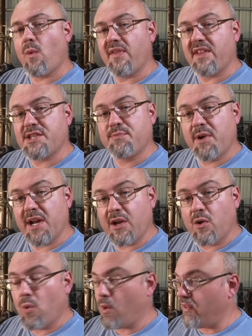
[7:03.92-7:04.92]
one that's pretty
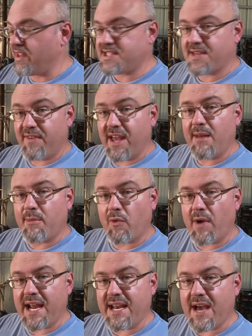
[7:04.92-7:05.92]
cool that's available
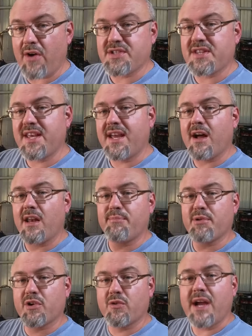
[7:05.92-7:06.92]
right now is a thing called a
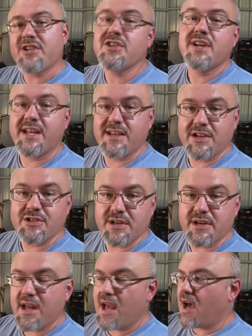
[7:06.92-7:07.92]
progression
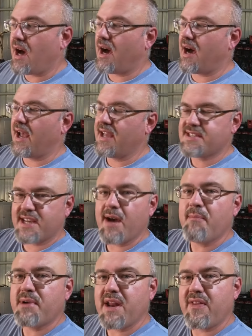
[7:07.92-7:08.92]
ignition. It's a
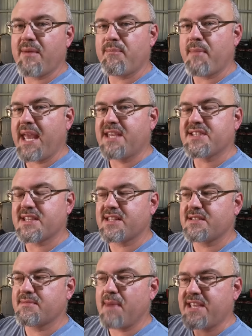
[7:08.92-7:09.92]
company that makes
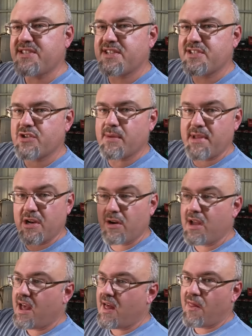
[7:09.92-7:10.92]
a
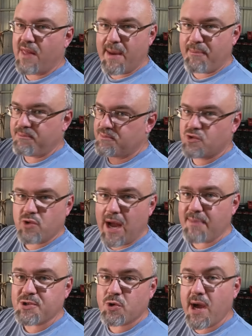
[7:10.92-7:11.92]
distributor that
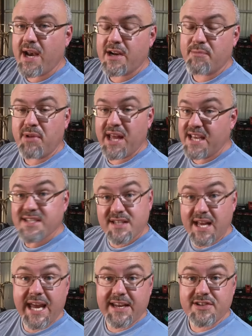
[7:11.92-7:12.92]
drops right into place
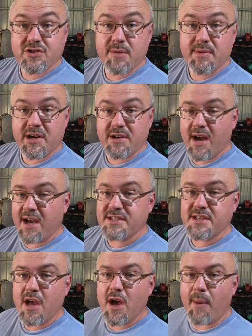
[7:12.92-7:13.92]
like a distributor
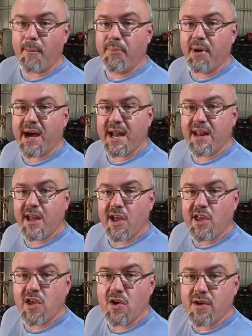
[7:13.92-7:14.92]
does, but
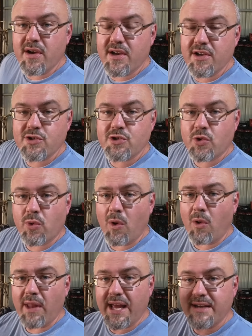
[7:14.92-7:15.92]
you can
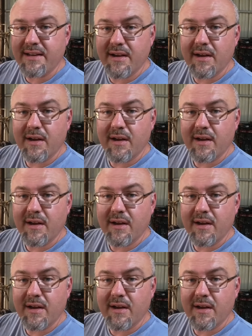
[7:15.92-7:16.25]
control it